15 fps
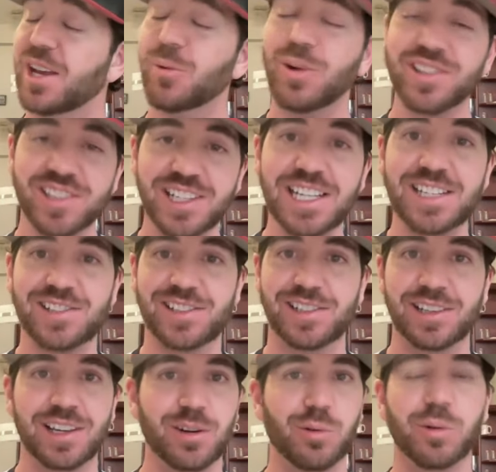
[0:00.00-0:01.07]
It wasn't
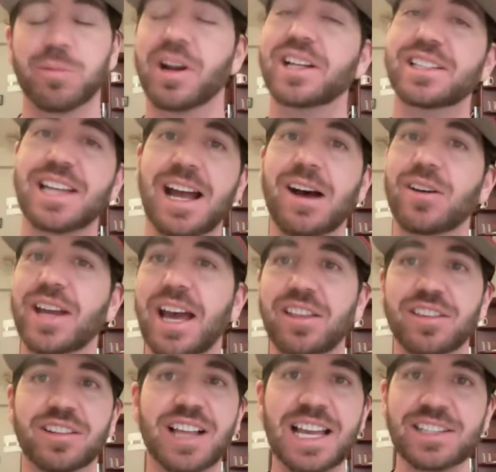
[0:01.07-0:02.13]
easy. We'll break down
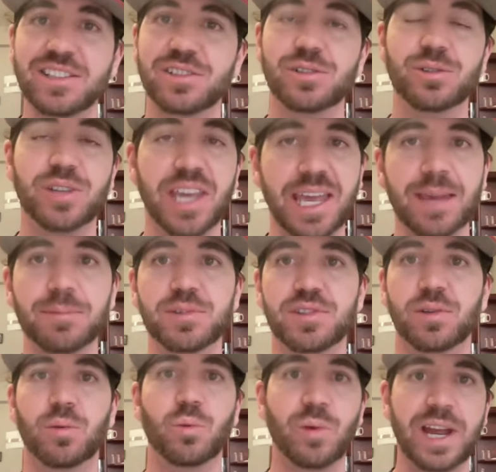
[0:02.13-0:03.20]
how the last two
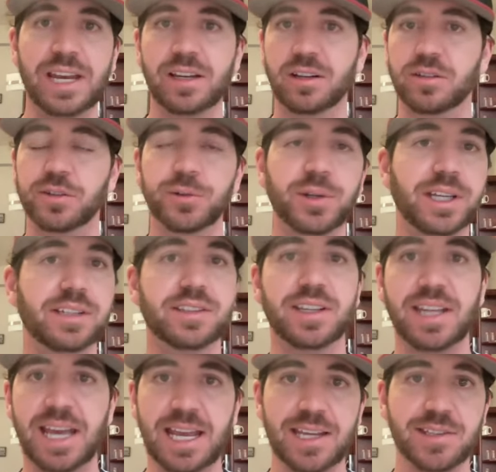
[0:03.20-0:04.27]
games went, including
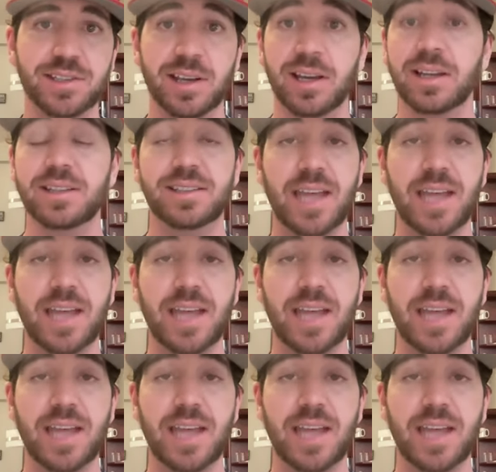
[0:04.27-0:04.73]
today's